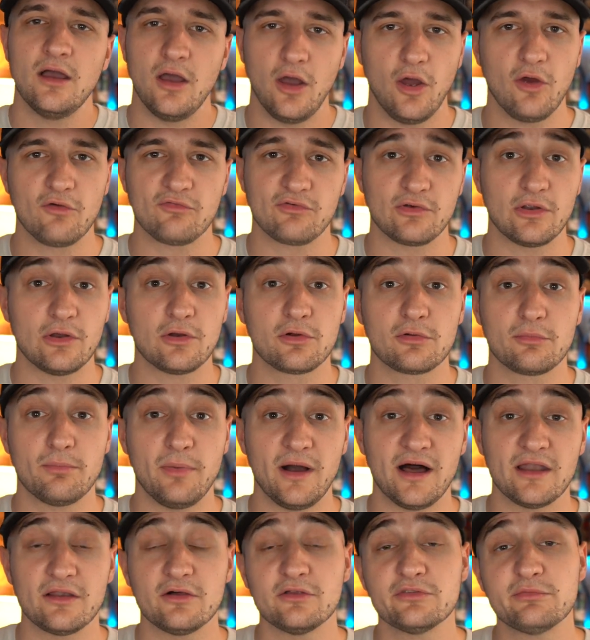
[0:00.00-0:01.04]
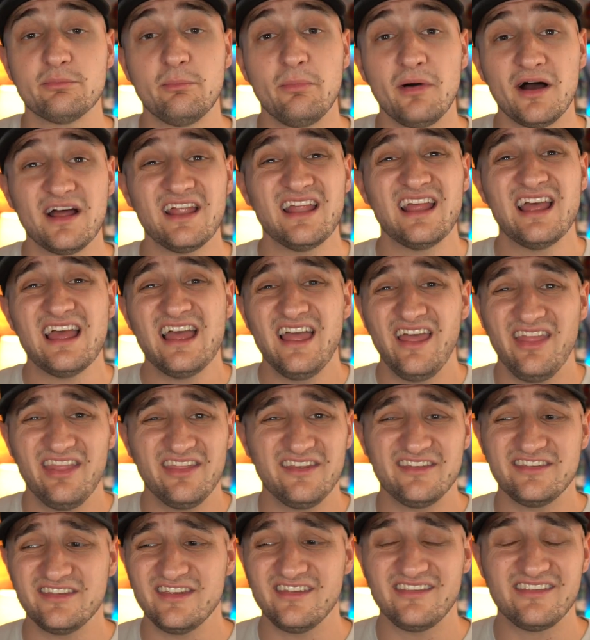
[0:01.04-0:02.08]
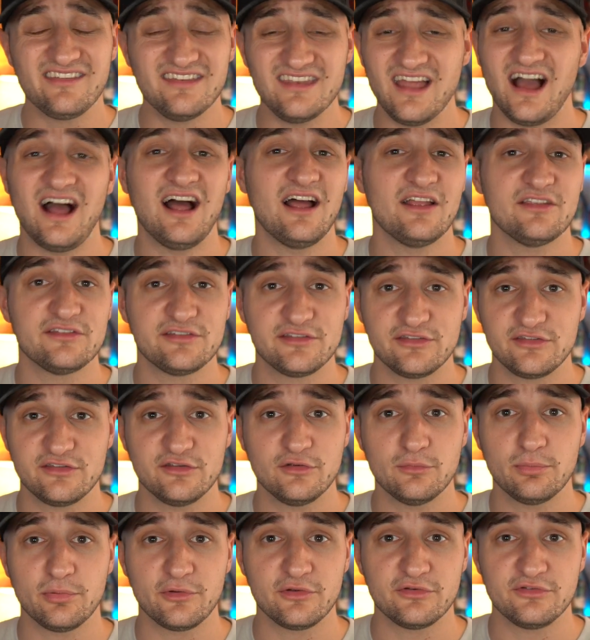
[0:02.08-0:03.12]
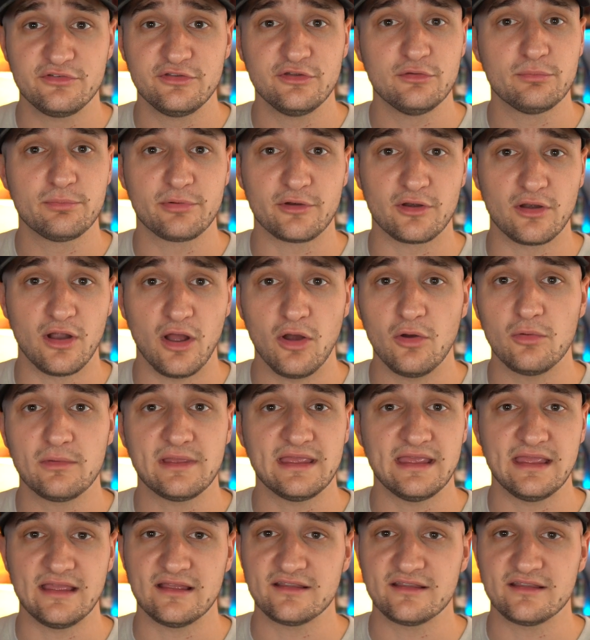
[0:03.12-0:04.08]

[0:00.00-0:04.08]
over oak bottles, but this is not super duper oaky.